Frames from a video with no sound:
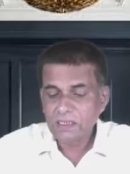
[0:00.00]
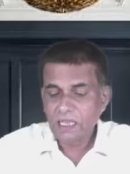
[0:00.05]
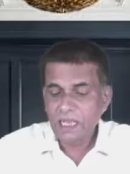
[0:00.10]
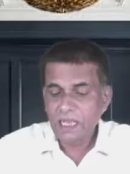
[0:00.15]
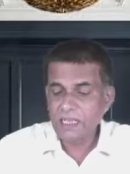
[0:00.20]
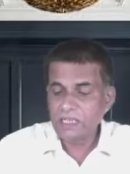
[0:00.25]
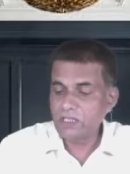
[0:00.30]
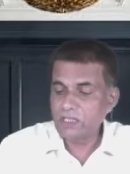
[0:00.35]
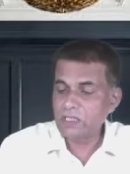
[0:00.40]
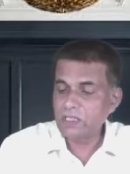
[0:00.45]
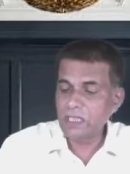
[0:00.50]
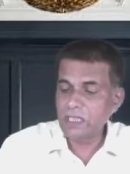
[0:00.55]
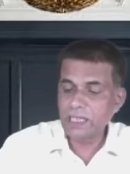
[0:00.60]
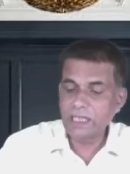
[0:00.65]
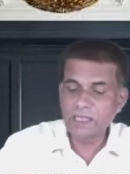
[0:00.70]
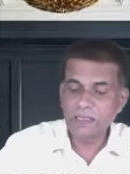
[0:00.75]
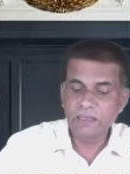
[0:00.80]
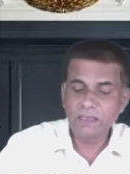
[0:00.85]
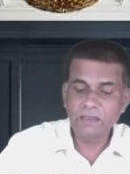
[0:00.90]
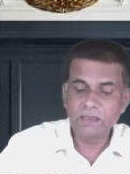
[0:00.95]
i
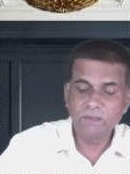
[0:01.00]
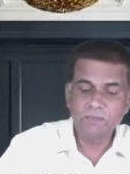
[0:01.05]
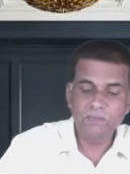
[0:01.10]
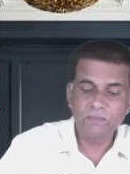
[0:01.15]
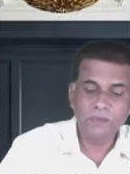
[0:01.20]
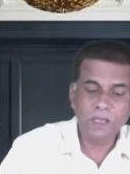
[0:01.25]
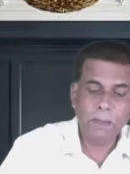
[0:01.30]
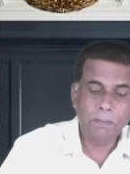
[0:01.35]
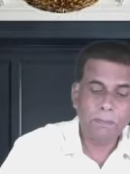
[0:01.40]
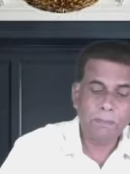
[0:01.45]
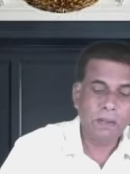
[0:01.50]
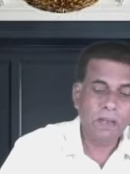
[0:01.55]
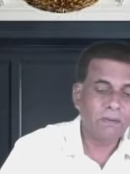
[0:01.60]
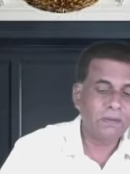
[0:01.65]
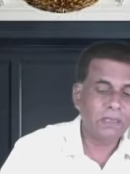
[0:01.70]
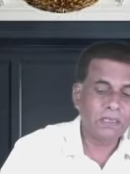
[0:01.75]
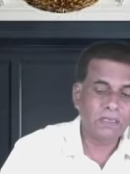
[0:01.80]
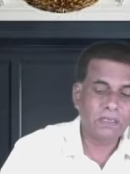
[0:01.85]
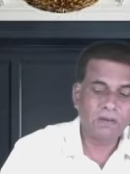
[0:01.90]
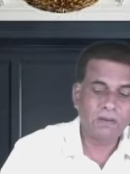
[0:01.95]
see um, the
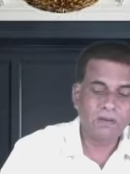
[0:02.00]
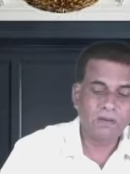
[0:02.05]
power